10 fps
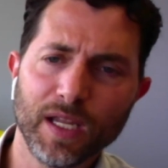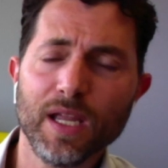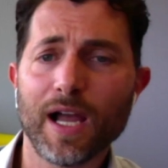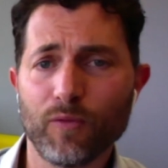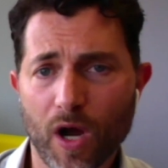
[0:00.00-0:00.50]

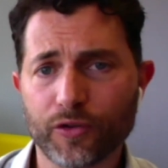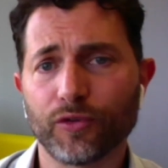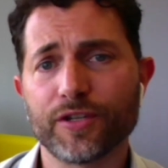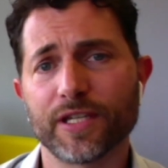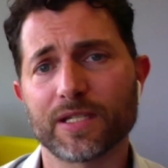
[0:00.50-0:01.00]
I've walked through
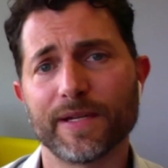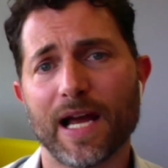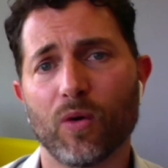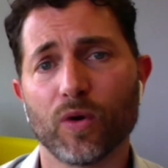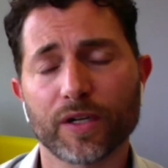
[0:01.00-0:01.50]
our system and
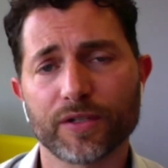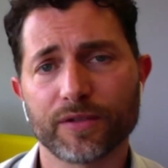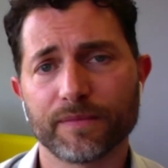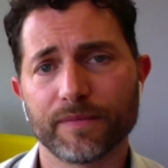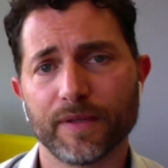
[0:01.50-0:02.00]
how it
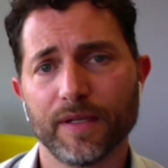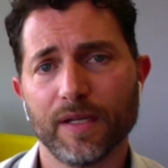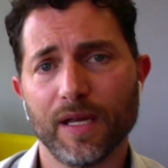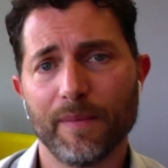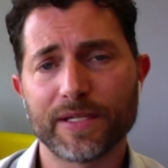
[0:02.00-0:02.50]
works.
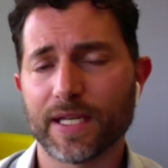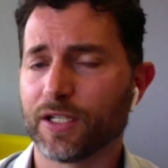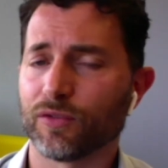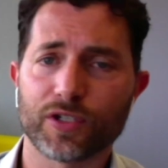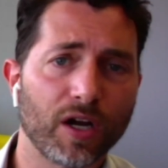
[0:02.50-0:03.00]
I'm
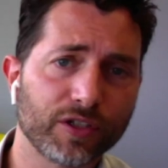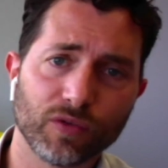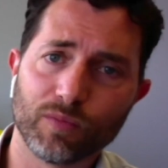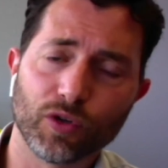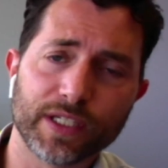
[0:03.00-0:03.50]
excited to talk to
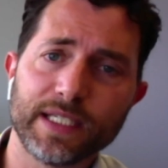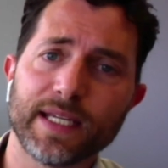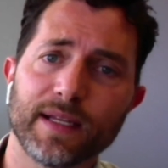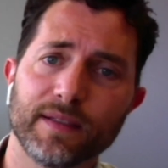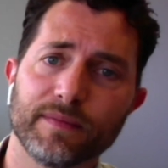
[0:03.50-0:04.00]
you in more
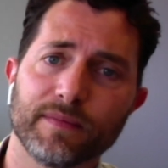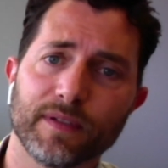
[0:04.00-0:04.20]
detail.